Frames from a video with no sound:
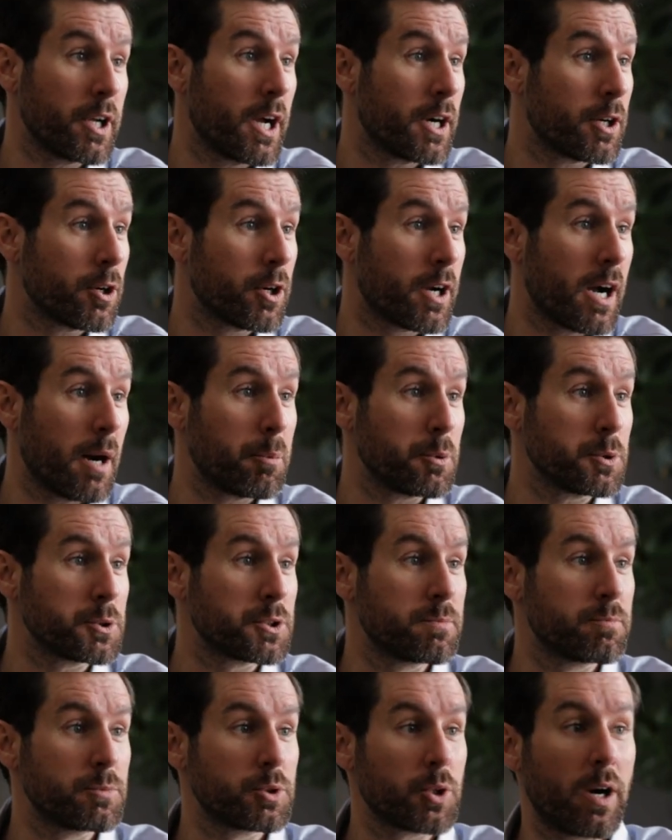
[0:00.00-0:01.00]
younger
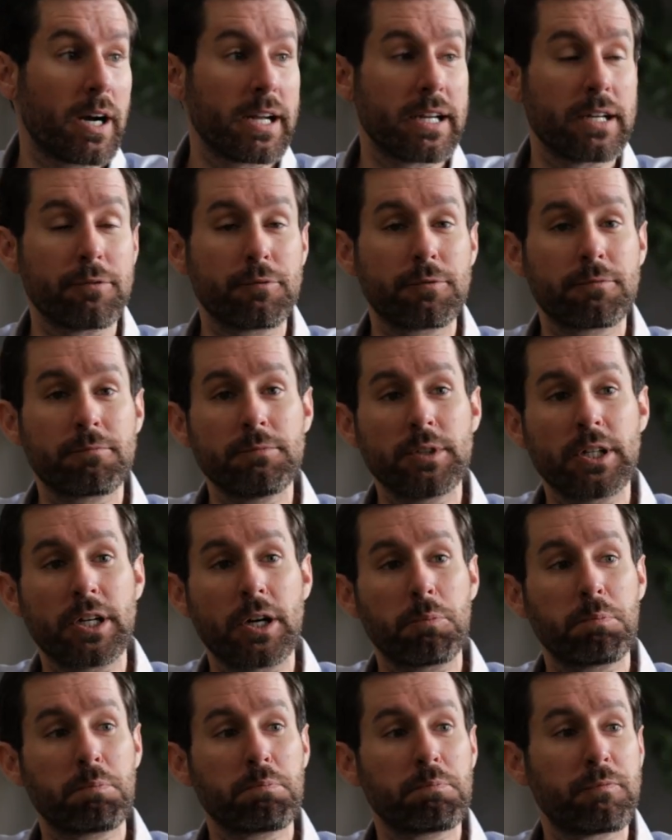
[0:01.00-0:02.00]
couples. So I have, you
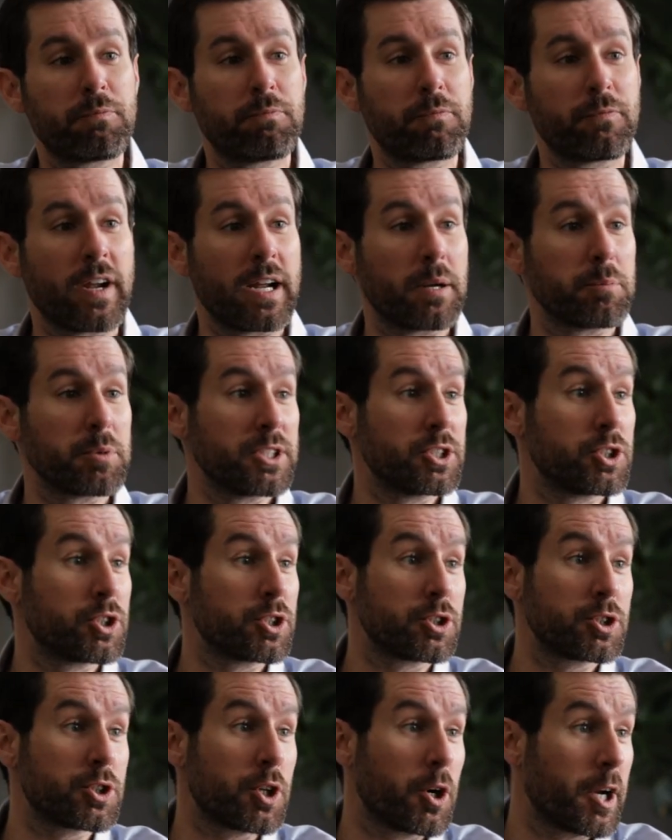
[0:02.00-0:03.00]
know, families
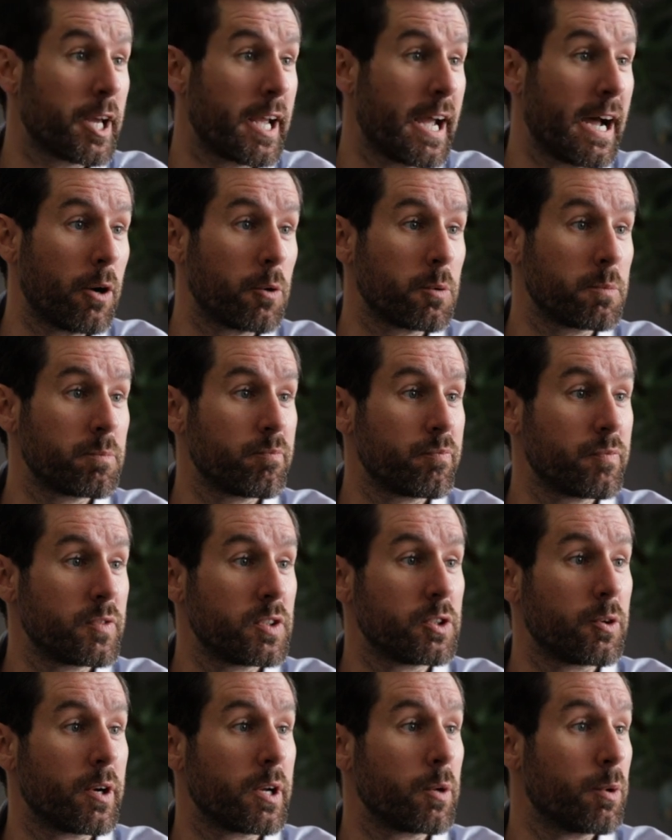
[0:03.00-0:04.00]
just starting out, sure,
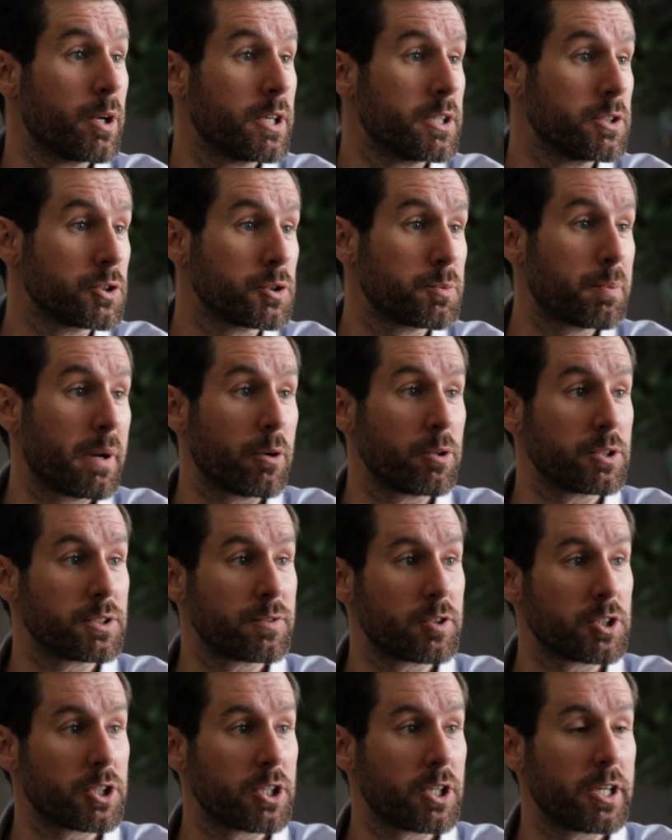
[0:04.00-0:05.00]
doing wills, okay. powers
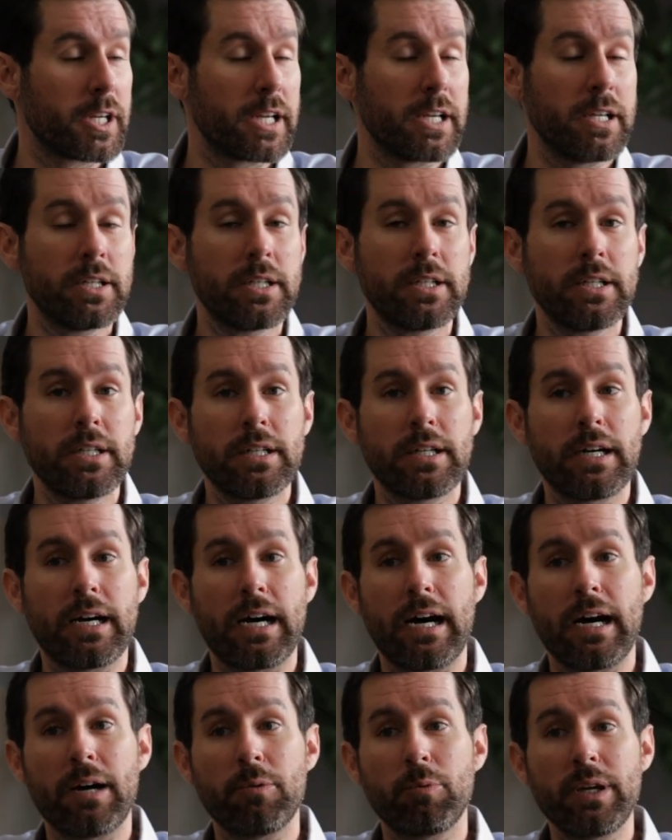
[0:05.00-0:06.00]
of attorney.
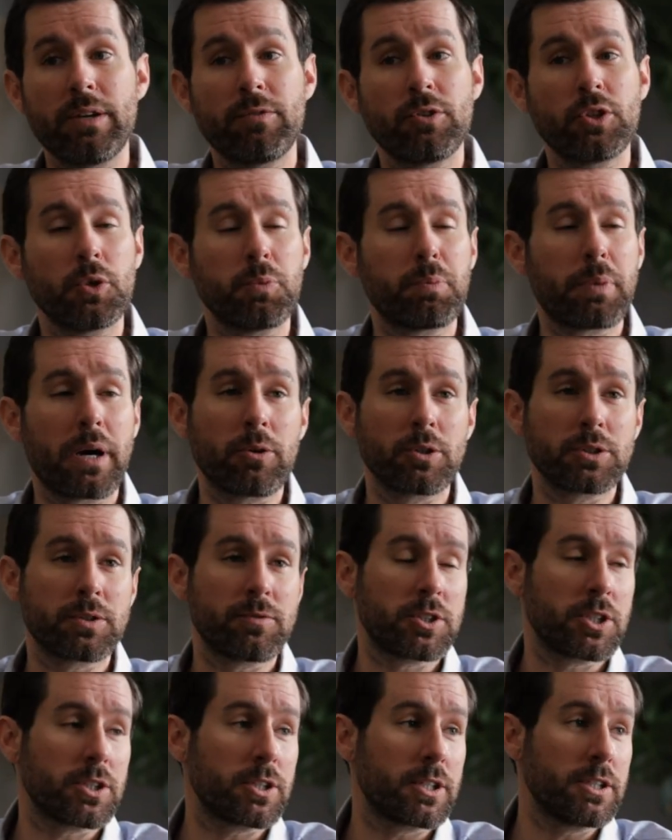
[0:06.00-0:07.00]
Uh, we even do powers
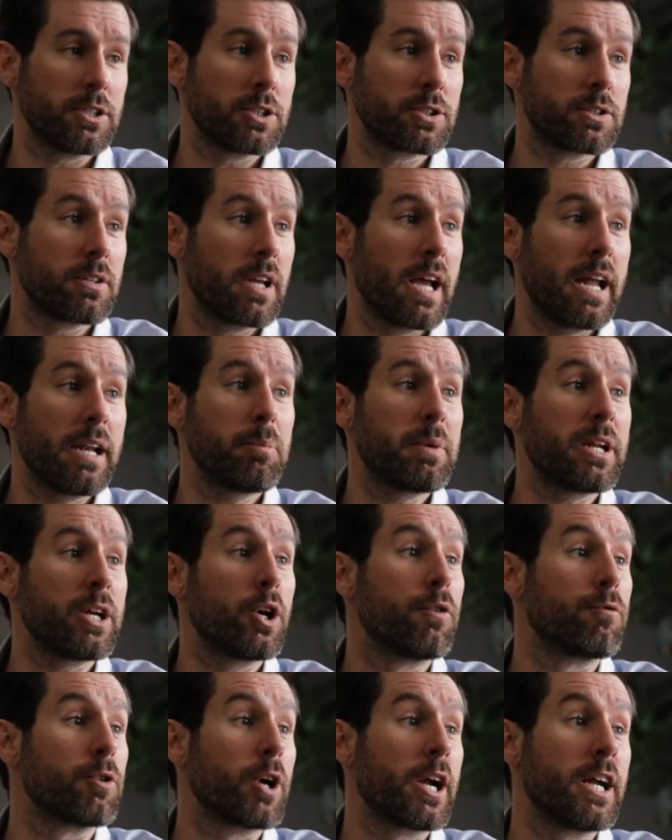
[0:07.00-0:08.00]
of attorney just anybody
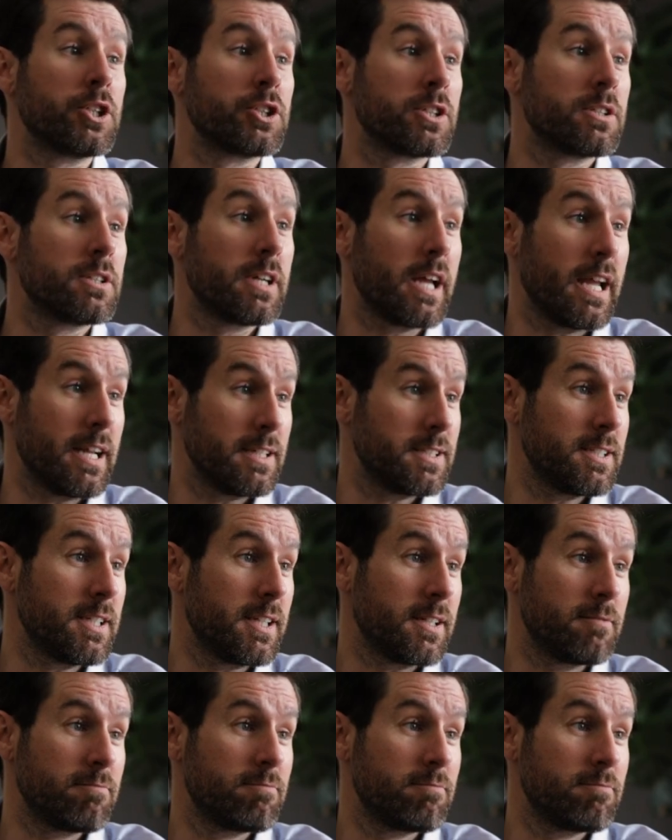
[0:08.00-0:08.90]
over age 18.